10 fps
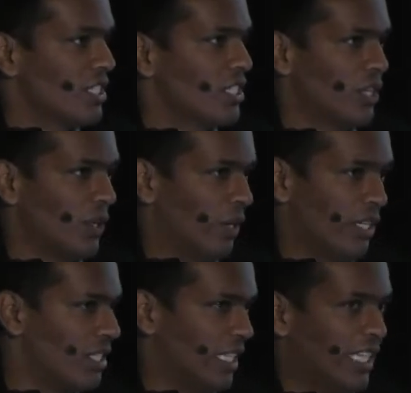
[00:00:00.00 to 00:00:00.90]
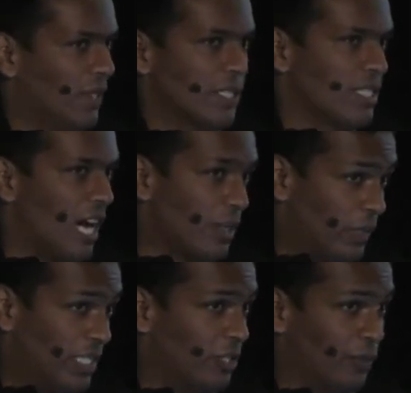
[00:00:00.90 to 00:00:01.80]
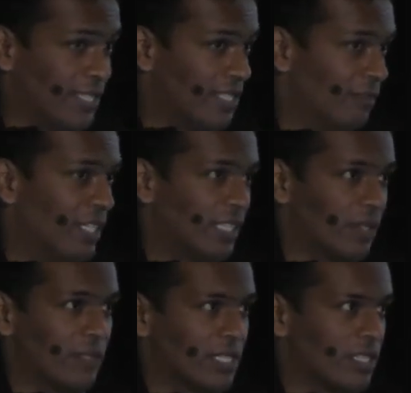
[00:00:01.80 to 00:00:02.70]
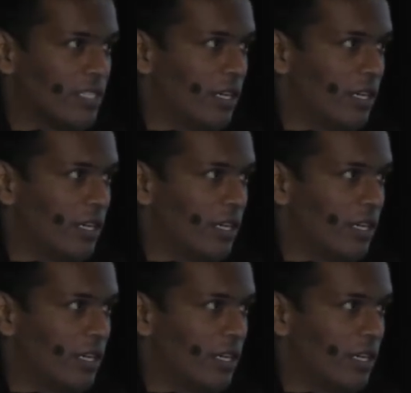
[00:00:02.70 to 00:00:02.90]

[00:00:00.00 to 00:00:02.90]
So originally, it was not meant to be something that was